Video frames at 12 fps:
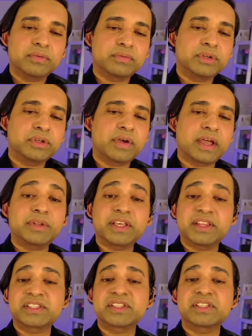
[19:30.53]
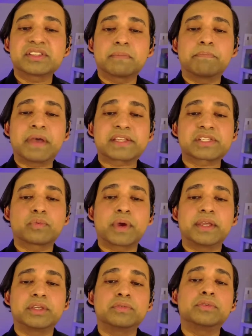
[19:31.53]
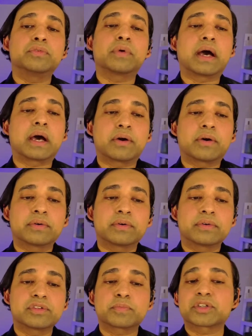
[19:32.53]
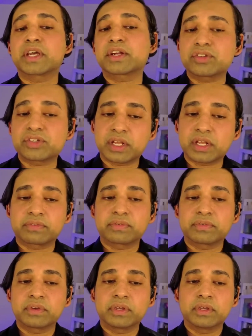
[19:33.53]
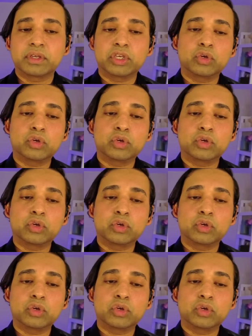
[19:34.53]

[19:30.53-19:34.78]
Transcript: Emily, this is the best way you knew how to protect yourself.